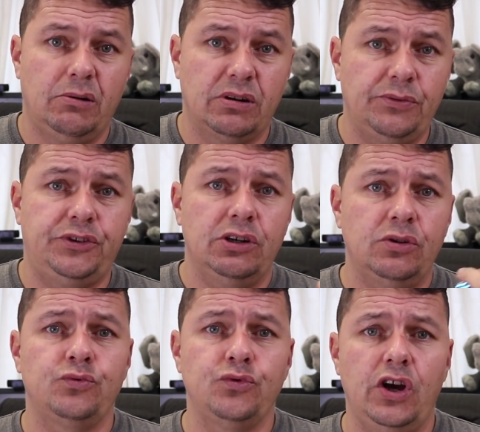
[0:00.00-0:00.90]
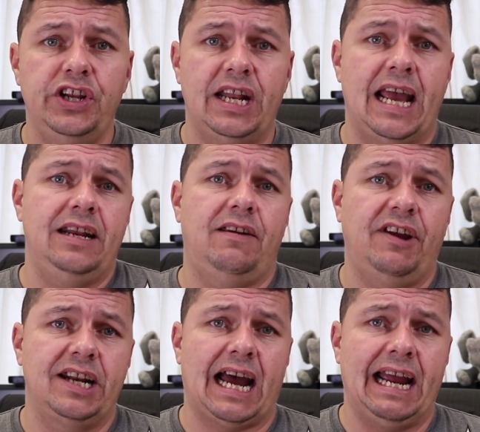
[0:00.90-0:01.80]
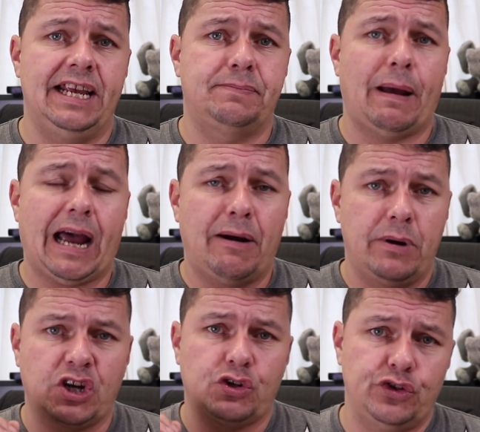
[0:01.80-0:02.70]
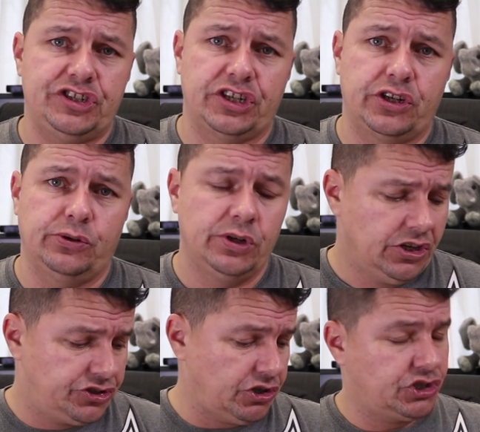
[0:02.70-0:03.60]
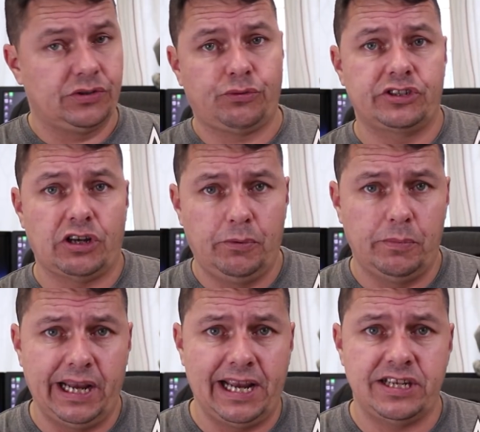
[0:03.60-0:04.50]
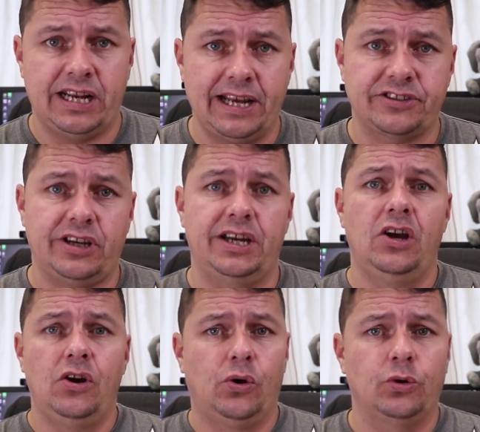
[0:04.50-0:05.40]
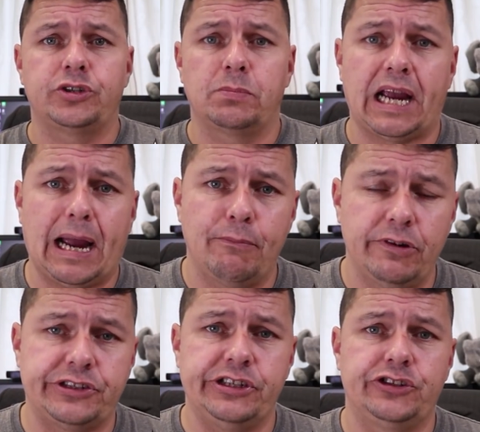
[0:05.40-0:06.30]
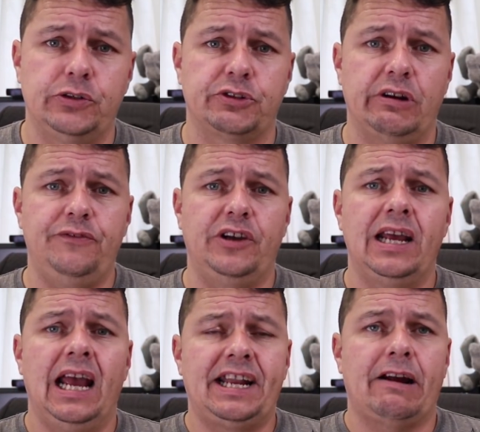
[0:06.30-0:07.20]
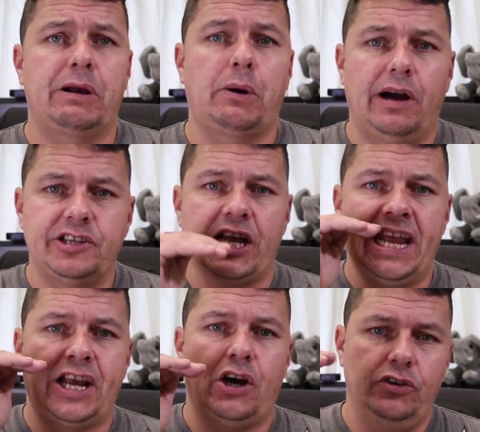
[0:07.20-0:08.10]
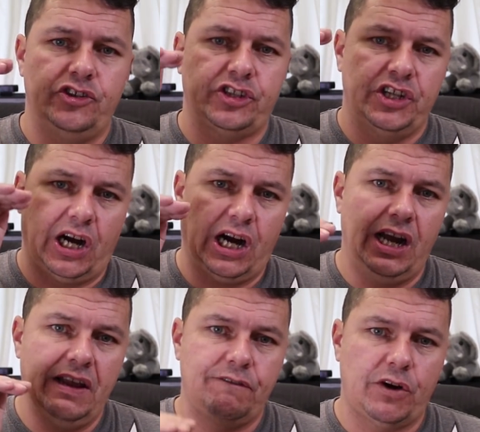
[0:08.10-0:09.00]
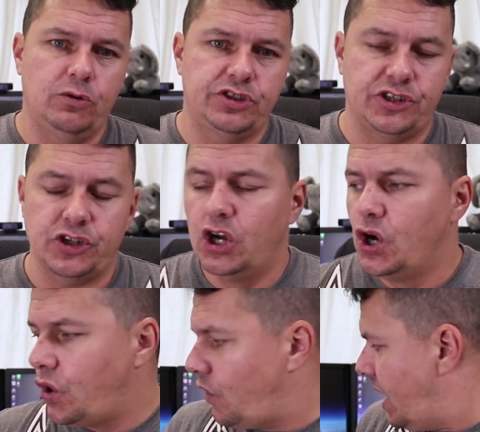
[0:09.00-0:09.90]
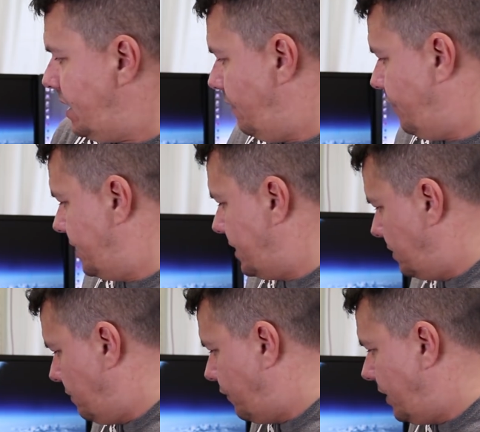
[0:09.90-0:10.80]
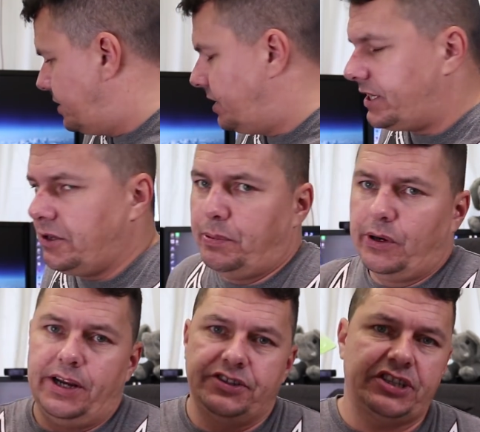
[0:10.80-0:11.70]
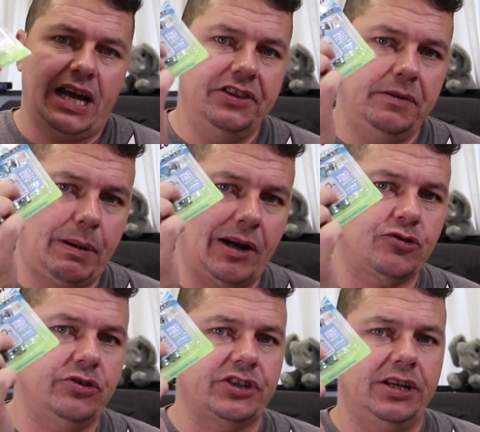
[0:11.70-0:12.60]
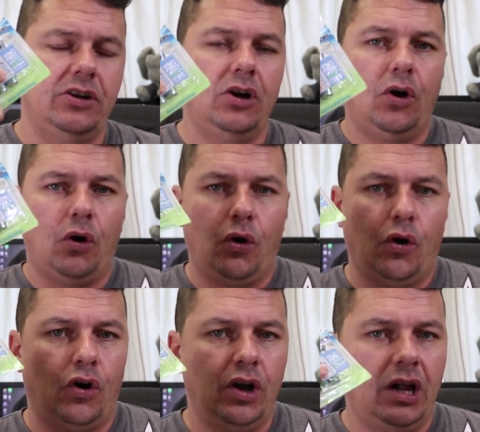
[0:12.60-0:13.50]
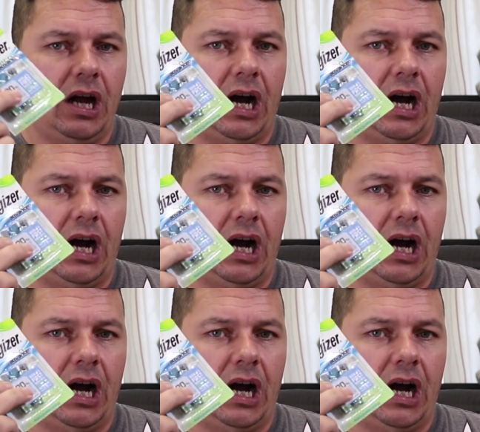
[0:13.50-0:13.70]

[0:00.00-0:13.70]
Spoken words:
Well, if you're running anything that is power critical, such as, for example, my ATNX site or some camera systems or anything that requires a constant high voltage, or anything that you're finding that you're putting standard batteries in, or